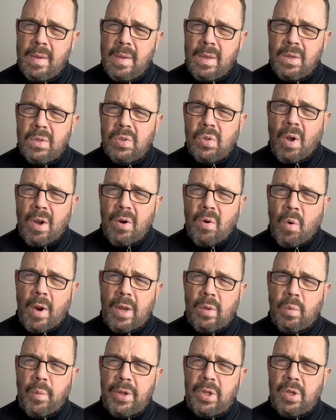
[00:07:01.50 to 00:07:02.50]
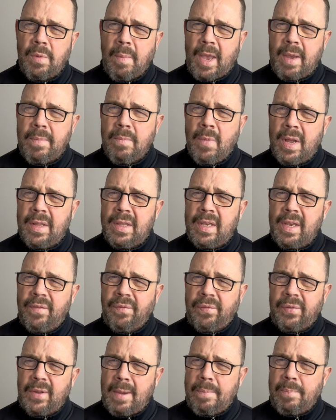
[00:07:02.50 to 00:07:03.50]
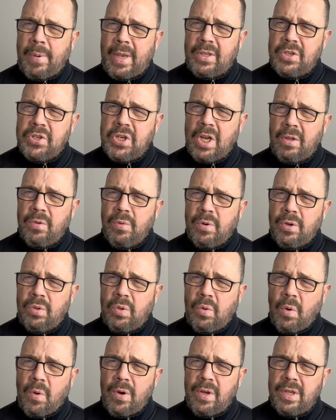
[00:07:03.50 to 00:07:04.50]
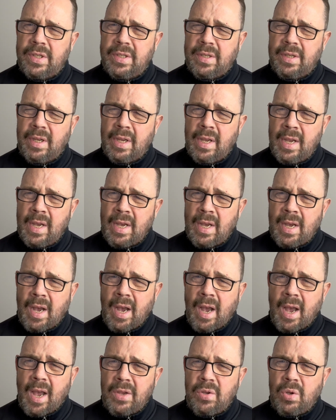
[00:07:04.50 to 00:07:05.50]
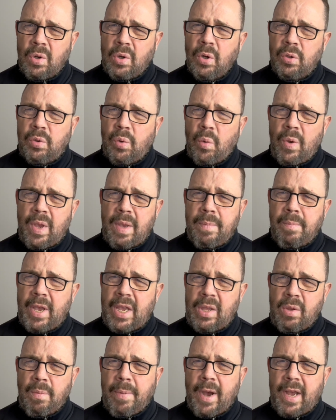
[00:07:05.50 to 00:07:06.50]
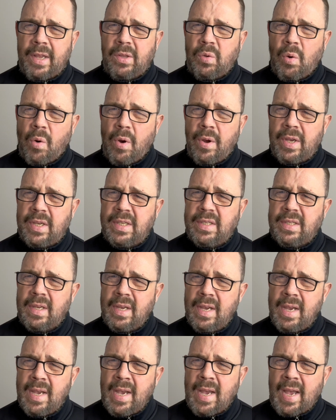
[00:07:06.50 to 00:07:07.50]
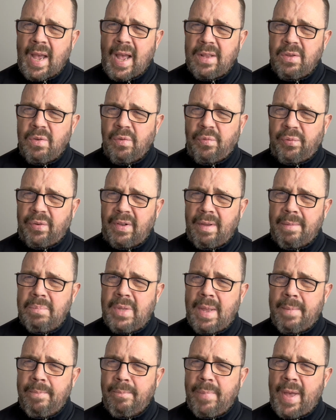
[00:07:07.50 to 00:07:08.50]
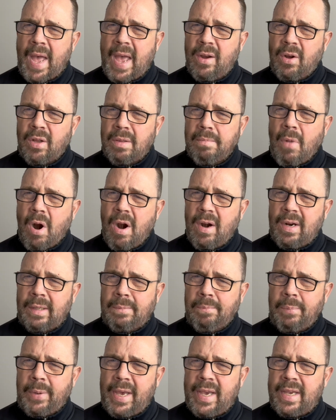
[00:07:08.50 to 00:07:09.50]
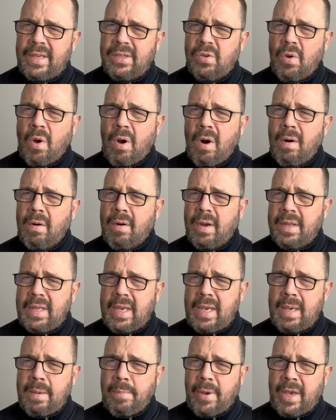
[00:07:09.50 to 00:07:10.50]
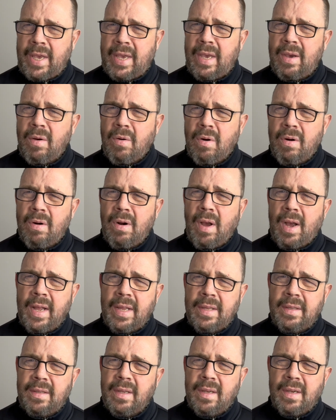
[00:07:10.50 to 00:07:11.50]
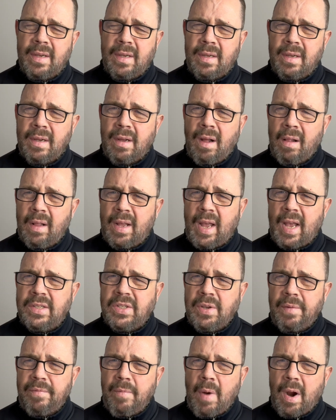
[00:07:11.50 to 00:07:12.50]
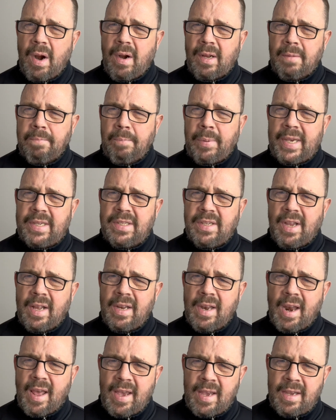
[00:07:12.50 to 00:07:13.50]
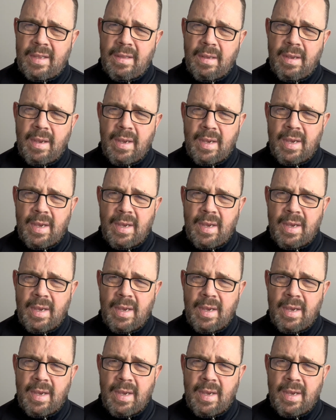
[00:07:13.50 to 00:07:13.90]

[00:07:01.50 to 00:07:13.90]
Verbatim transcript: So a great way to make money, flipping children's toys. Uh, you go to eBay, you buy toys, and you flip them back on Marketplace or on eBay or on uh, all kinds of marketplace online.